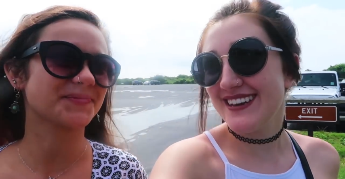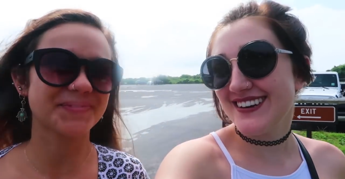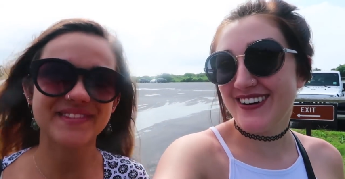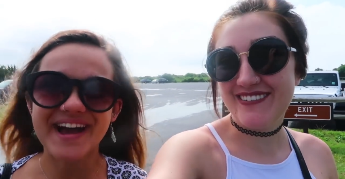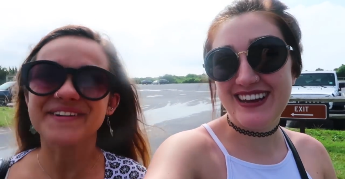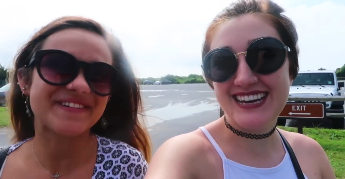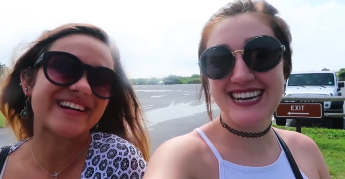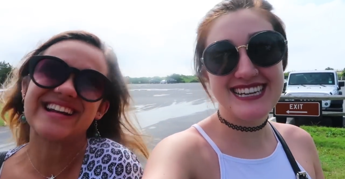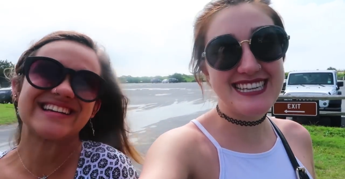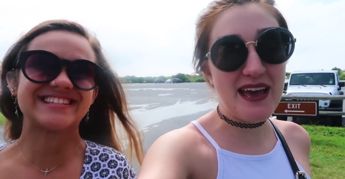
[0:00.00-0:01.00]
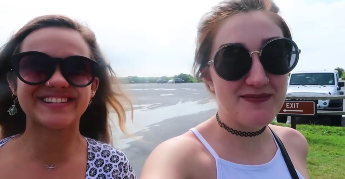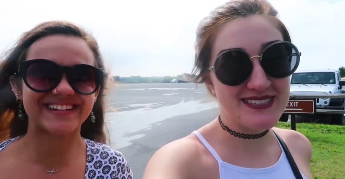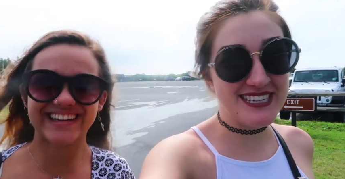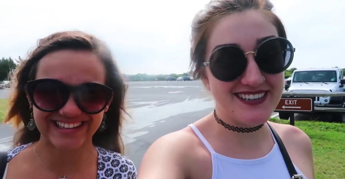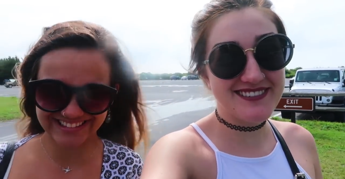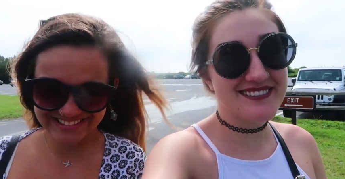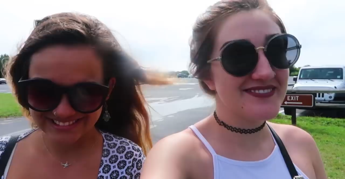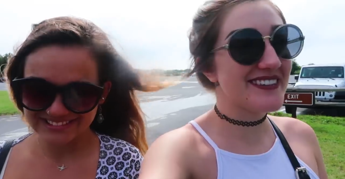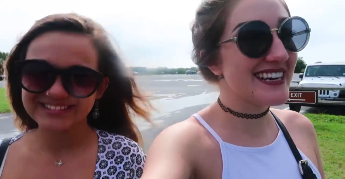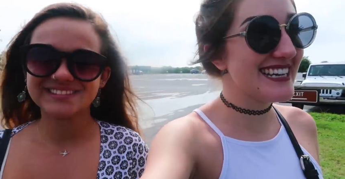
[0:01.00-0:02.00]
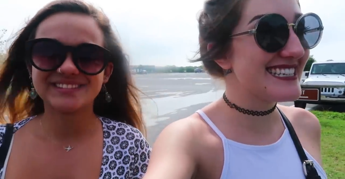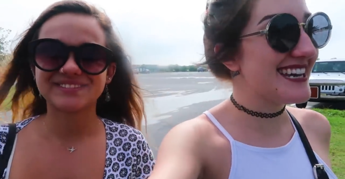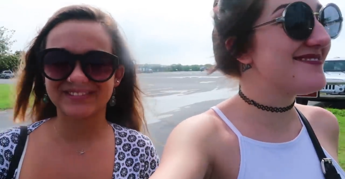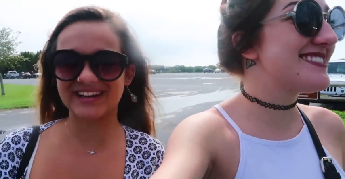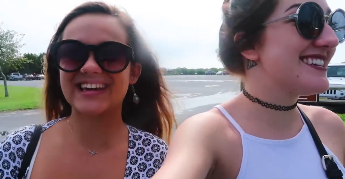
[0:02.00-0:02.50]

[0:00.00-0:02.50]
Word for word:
Speaker 1: it. Or yeah, we're gonna, we're gonna attempt to. We're gonna attempt